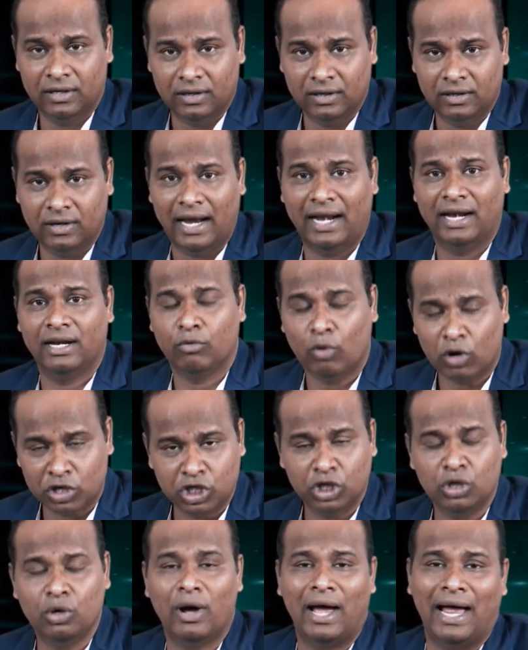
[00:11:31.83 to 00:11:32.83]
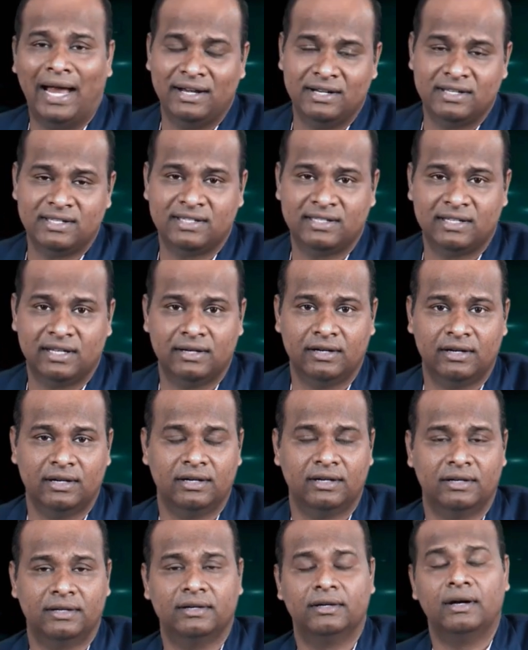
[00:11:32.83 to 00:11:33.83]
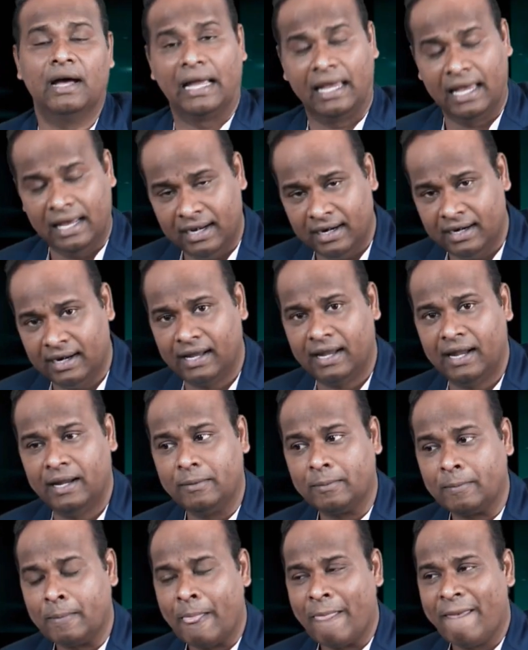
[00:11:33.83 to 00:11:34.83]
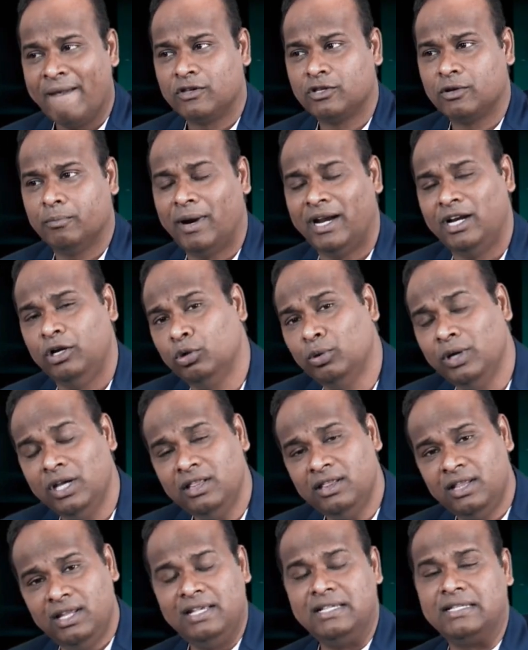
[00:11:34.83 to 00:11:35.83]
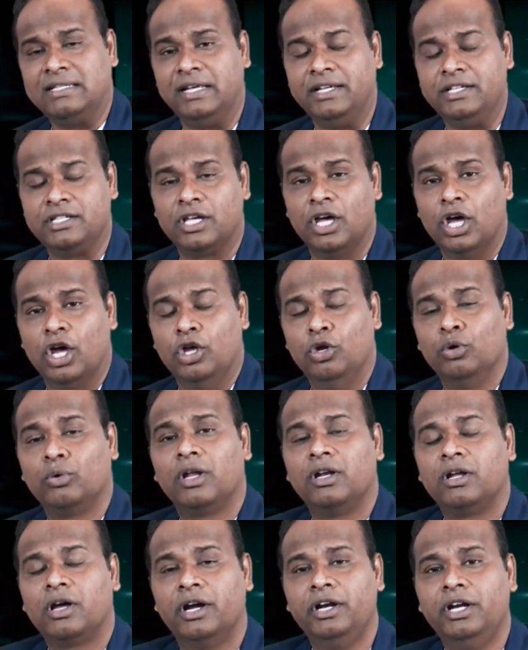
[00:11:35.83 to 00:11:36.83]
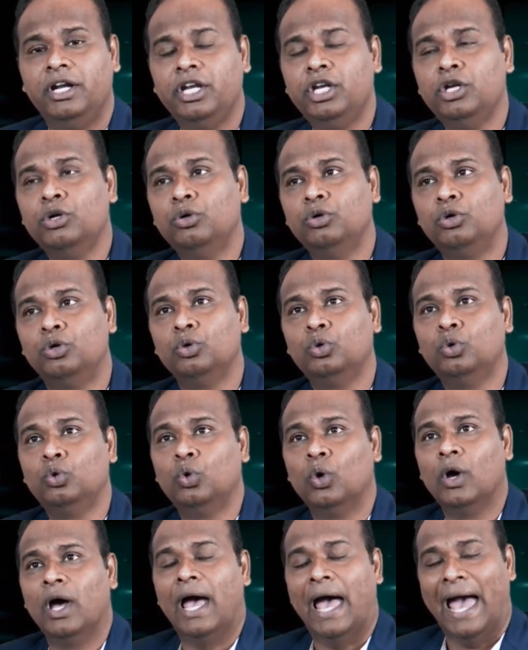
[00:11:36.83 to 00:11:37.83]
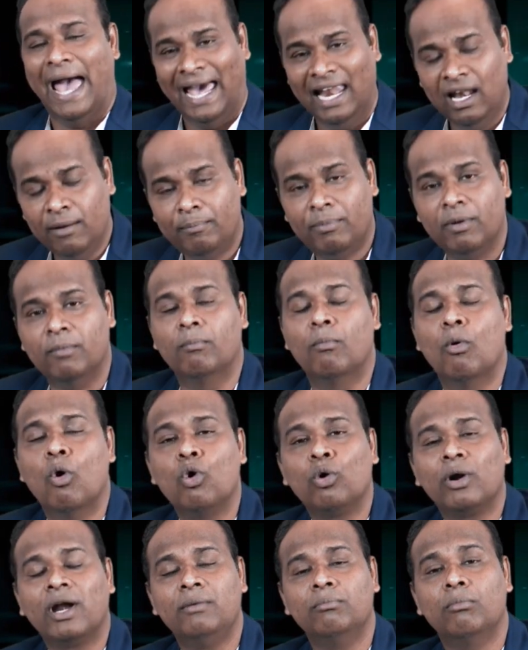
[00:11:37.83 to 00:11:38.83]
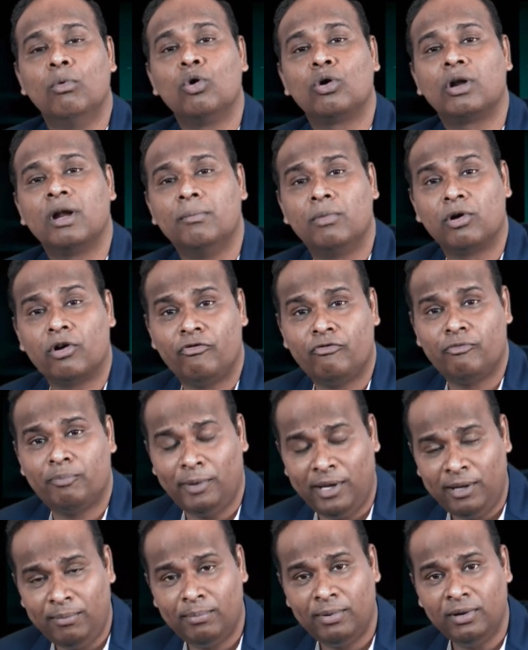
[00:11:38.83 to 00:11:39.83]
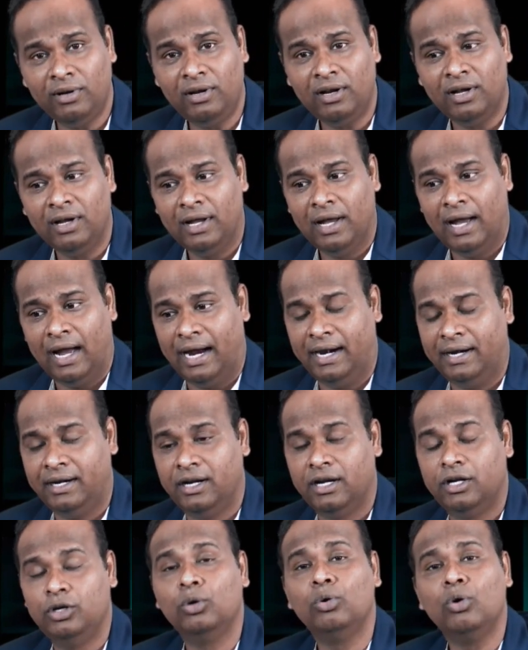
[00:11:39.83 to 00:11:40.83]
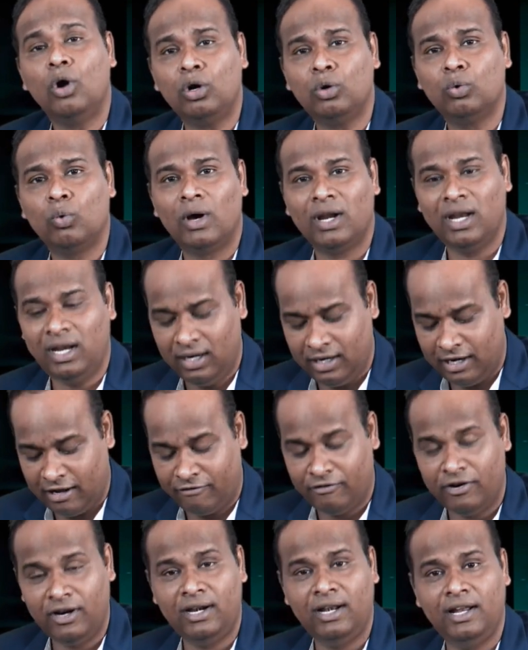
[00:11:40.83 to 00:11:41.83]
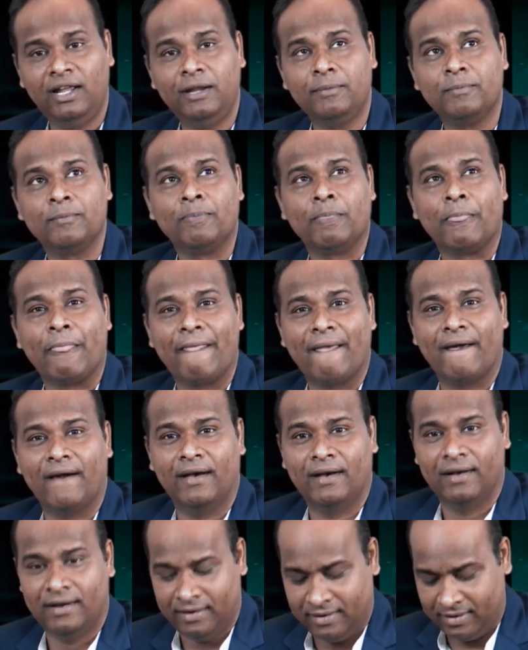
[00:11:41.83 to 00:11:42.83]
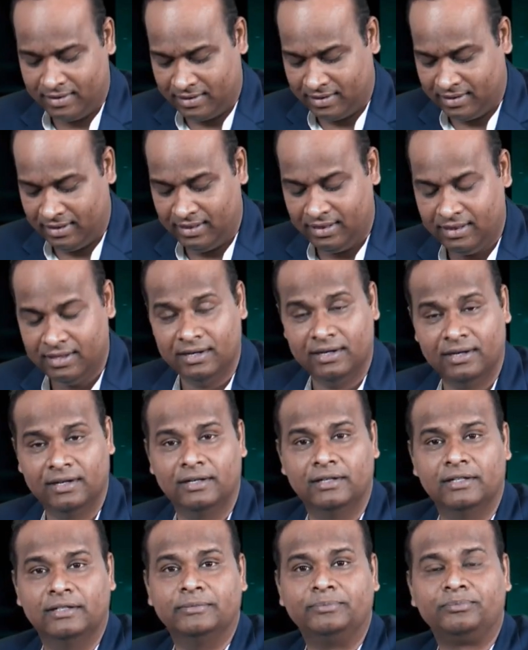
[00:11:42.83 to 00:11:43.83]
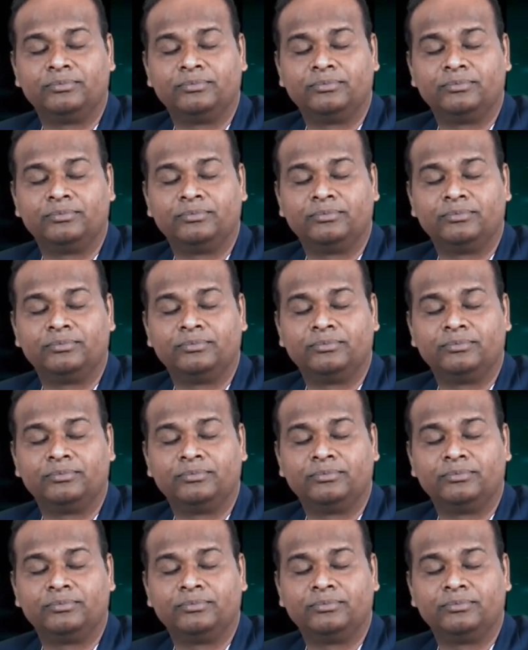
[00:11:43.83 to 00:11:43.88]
and washing your hands again and again. So by doing these things, you can continue to help more and more number of people. And do not worry, definitely the